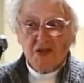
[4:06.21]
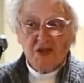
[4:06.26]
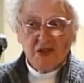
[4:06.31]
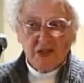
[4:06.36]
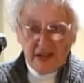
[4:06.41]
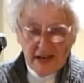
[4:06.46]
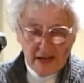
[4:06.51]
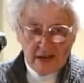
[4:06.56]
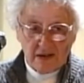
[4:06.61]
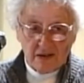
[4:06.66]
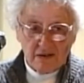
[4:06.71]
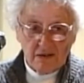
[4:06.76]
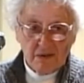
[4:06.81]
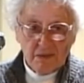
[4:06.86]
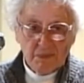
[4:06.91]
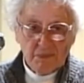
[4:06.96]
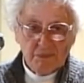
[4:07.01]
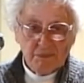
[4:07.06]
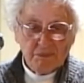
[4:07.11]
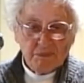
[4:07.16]
years
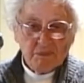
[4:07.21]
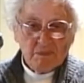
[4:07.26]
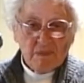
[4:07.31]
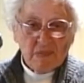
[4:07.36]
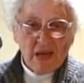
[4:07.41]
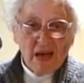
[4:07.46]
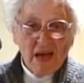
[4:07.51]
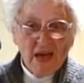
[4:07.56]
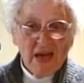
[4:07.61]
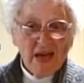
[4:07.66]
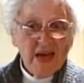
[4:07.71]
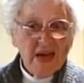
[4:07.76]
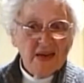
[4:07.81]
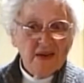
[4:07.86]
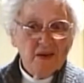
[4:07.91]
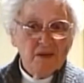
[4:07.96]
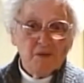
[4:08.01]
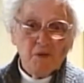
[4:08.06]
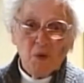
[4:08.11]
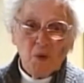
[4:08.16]
later,
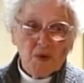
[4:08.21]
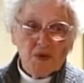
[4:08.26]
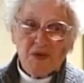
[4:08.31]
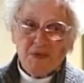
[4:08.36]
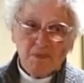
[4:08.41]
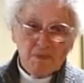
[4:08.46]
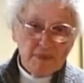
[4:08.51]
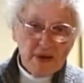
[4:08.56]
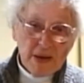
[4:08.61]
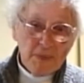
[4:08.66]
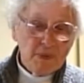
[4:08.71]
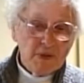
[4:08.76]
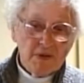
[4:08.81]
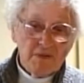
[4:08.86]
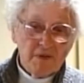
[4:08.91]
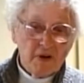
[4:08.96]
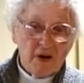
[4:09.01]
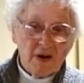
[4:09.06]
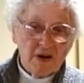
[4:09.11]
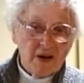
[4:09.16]
and of course,
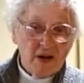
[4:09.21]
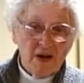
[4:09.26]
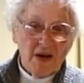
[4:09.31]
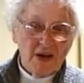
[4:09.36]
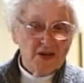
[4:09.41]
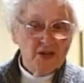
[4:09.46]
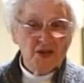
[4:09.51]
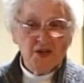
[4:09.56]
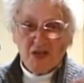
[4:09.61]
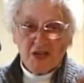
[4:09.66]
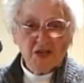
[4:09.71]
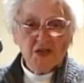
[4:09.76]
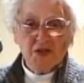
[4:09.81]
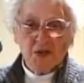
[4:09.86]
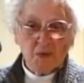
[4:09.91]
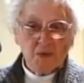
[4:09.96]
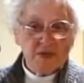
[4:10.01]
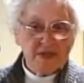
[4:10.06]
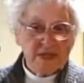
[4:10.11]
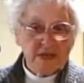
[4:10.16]
people of our kind
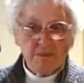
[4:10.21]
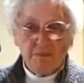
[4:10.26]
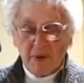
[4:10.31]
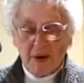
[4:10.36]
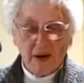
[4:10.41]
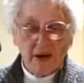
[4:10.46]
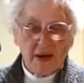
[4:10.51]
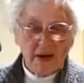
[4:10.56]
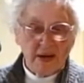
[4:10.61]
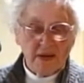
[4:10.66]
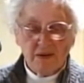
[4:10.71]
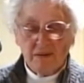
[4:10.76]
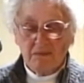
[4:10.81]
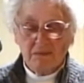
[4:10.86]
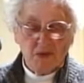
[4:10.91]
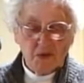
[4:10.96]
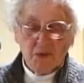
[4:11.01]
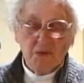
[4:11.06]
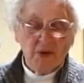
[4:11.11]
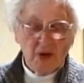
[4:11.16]
just don't sit by
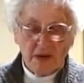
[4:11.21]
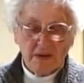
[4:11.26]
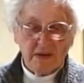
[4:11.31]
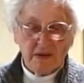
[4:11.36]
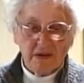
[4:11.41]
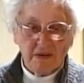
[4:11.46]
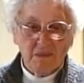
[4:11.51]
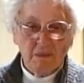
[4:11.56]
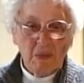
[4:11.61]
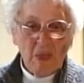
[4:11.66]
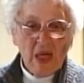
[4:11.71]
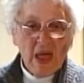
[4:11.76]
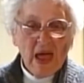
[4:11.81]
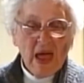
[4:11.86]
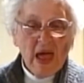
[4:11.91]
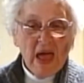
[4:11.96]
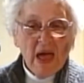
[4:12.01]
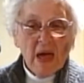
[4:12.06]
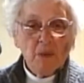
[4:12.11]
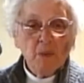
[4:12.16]
and do nothing.
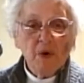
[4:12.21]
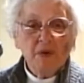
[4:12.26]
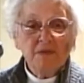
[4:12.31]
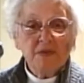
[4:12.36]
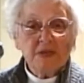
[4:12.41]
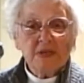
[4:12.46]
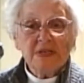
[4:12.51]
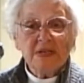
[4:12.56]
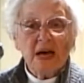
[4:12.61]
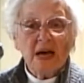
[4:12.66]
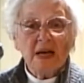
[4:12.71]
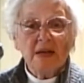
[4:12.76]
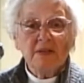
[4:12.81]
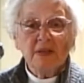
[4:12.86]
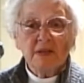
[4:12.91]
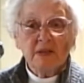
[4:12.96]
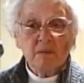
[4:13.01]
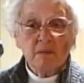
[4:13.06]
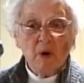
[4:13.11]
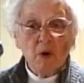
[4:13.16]
And we've
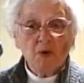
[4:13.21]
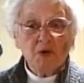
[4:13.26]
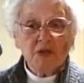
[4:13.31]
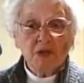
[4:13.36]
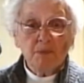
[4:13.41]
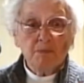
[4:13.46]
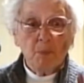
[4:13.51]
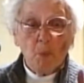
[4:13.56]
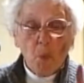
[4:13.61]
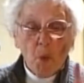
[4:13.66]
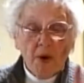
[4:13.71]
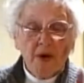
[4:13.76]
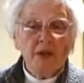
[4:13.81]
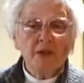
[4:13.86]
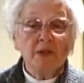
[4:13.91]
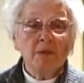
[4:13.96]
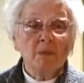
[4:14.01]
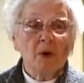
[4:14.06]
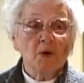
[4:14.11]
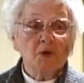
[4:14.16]
decided that
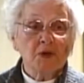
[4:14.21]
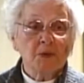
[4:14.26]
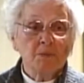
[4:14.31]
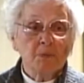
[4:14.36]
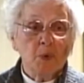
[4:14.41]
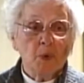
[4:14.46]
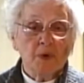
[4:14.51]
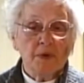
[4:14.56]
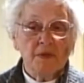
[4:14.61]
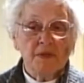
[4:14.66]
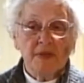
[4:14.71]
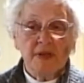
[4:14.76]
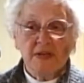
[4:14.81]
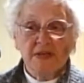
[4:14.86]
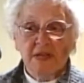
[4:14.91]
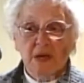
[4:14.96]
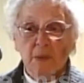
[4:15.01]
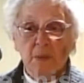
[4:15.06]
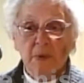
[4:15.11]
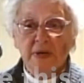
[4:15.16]
one of the most important
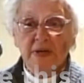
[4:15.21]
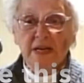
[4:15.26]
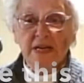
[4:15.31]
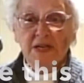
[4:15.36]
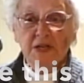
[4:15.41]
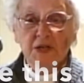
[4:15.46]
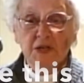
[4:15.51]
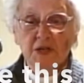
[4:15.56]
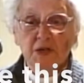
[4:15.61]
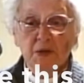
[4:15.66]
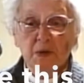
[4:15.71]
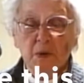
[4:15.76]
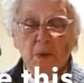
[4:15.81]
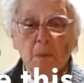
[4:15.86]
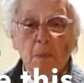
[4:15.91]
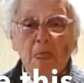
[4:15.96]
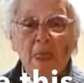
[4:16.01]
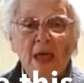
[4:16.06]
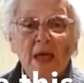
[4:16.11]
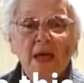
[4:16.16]
things that we need to
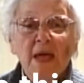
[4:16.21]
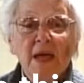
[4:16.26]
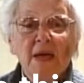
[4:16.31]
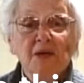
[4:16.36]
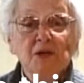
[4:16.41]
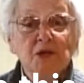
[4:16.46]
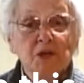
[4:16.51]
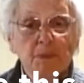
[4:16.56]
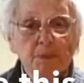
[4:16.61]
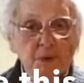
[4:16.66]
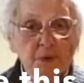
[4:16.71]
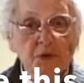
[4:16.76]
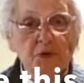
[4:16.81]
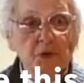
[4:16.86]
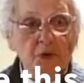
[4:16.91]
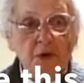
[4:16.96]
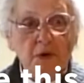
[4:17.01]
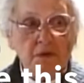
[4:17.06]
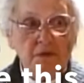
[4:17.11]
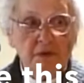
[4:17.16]
do is to
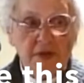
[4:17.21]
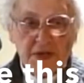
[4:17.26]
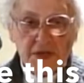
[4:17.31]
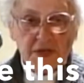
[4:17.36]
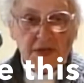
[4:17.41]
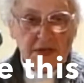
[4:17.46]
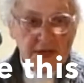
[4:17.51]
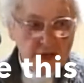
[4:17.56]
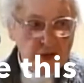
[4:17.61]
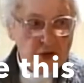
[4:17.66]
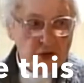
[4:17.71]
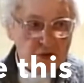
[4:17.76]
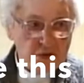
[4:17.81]
preserve this